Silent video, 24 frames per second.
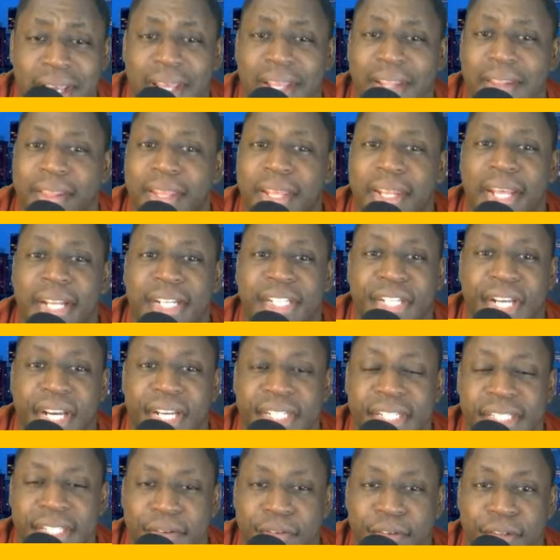then that
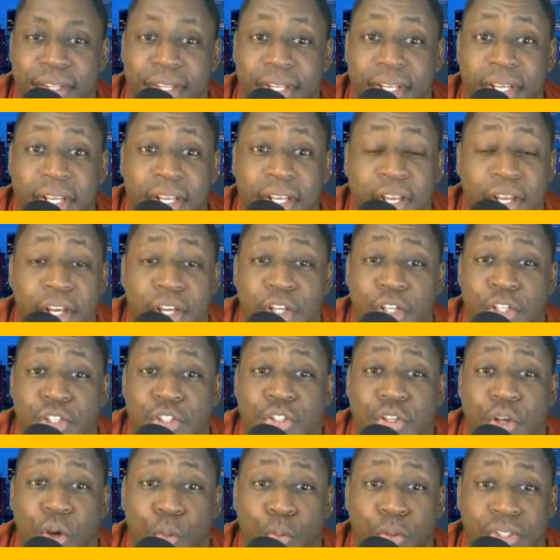changes everything
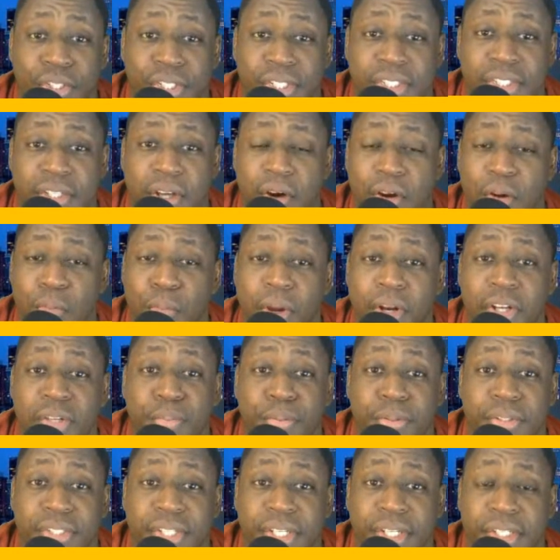so when she's talking about his
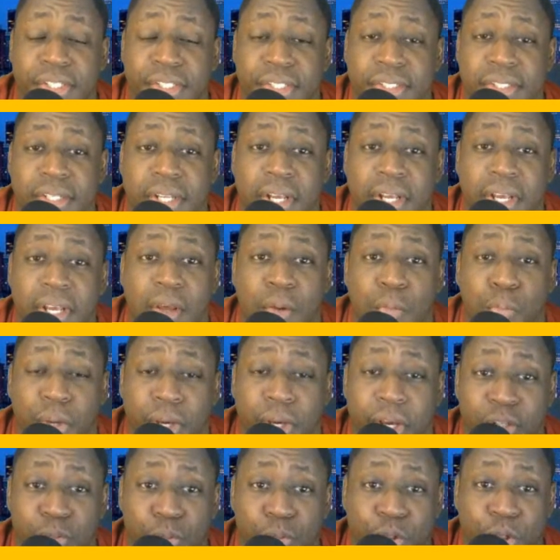percentages
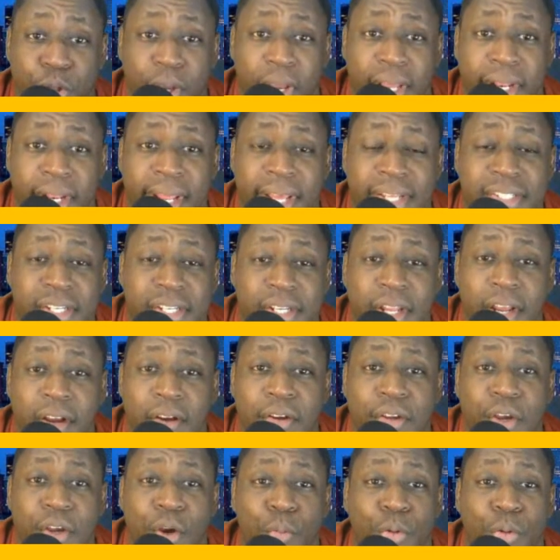because when you in that
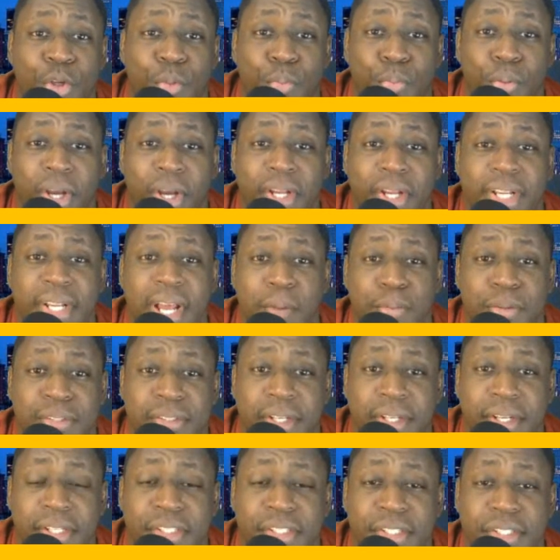scenario when you break down
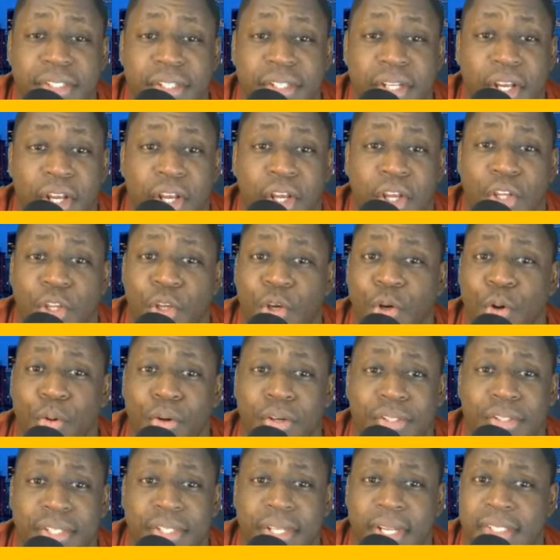percentages you're going
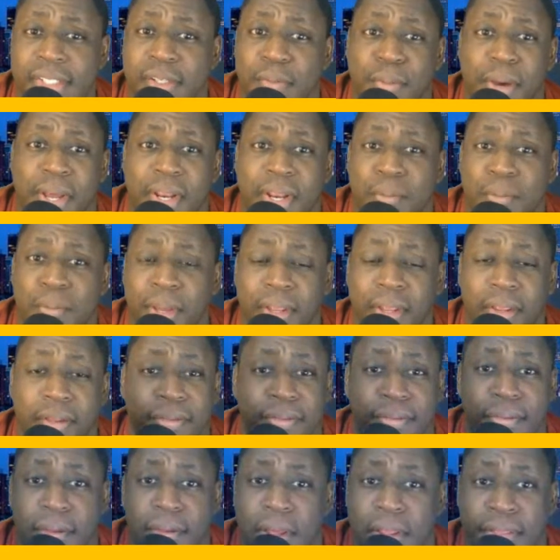to see that somebody made
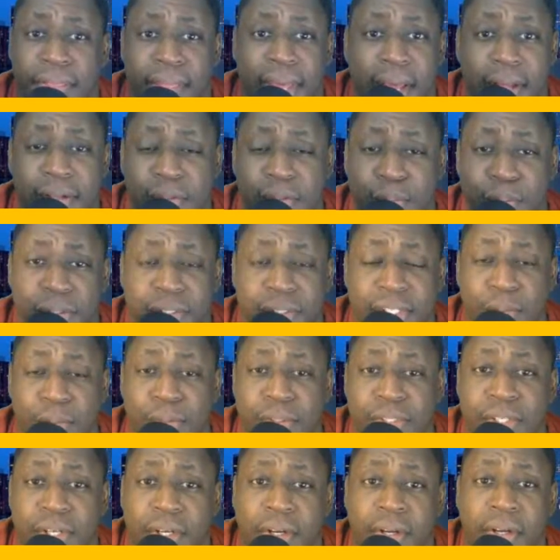a thousand percent
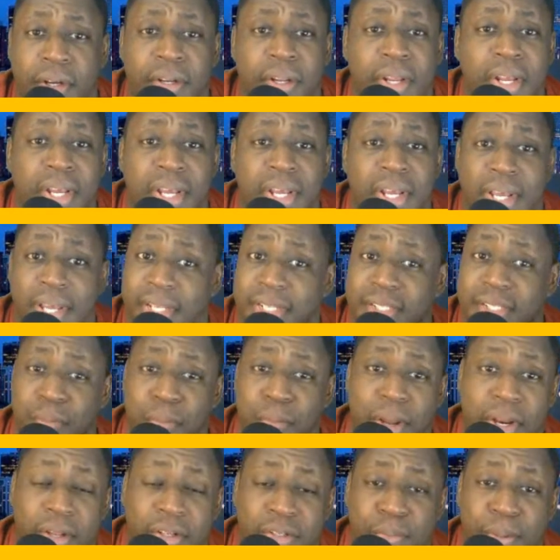return and
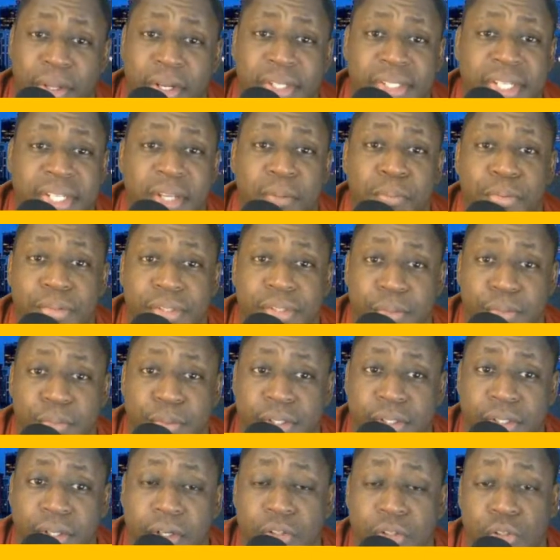somebody else made a 10%
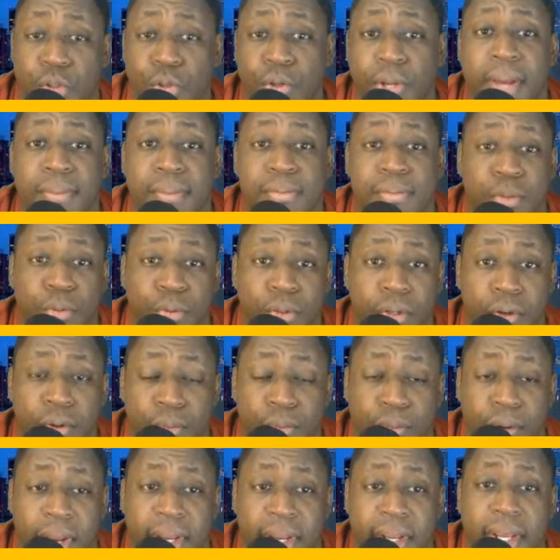return so you're absolutely
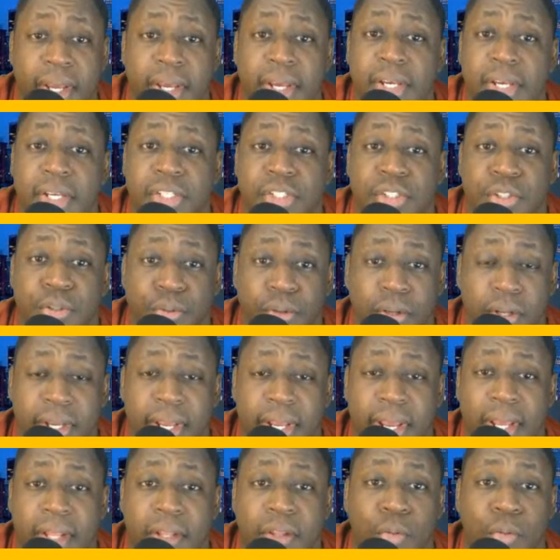correct to look
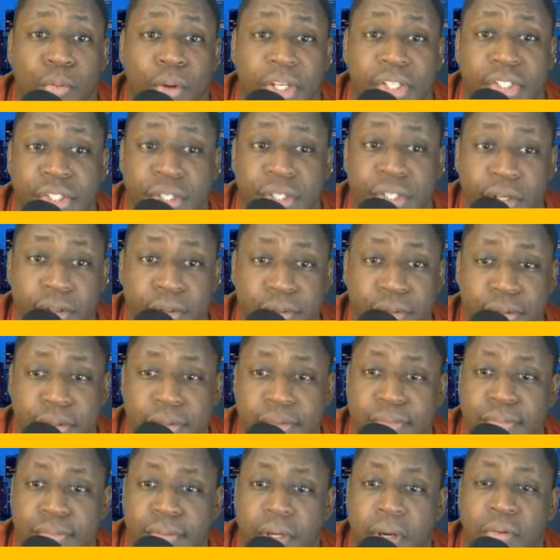at the ratios
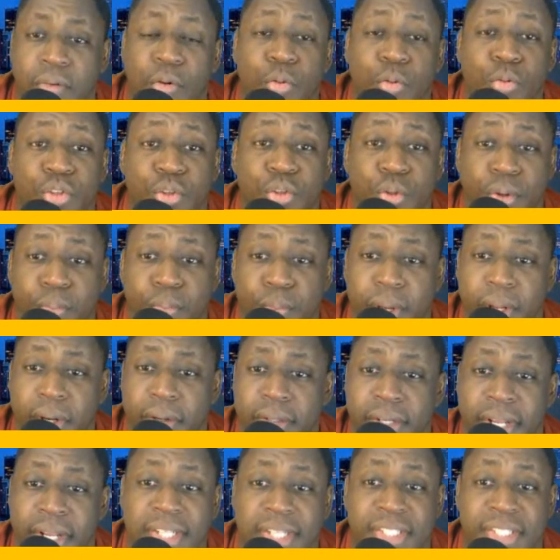of who's doing better
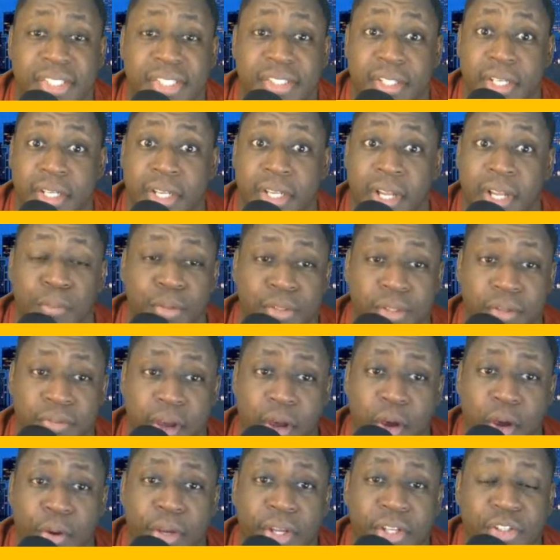not the numbers of
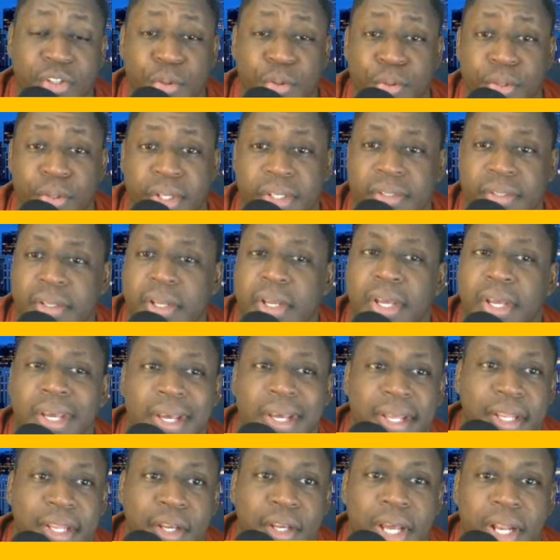oh he's doing this
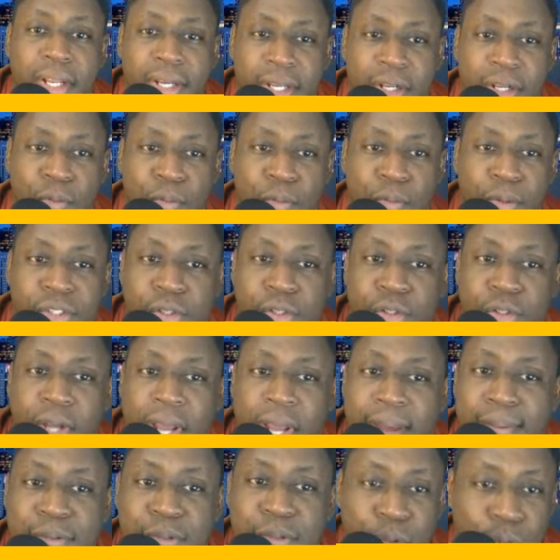you got to look at the ratio you're
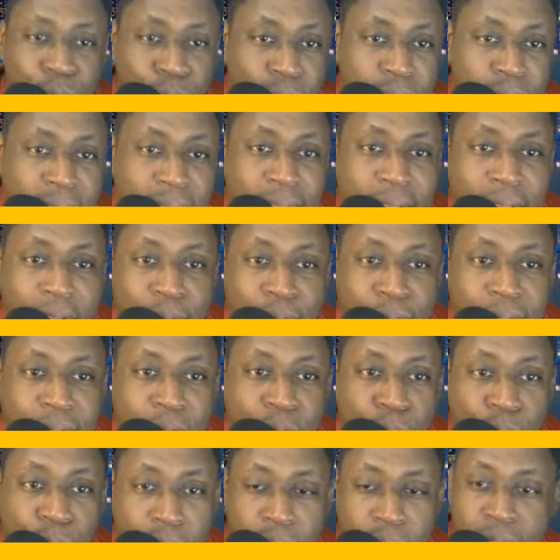absolutely right lk
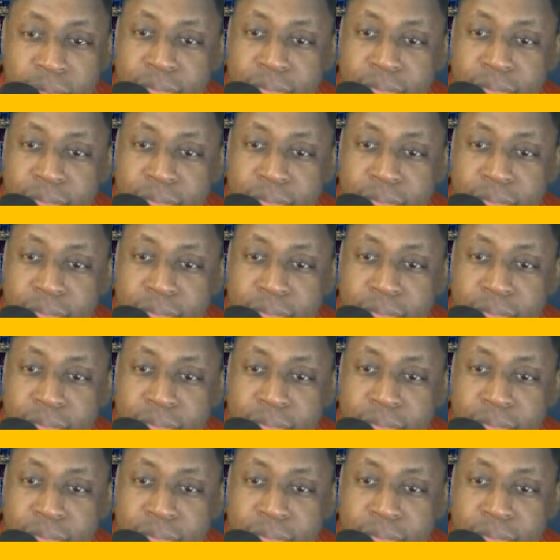raw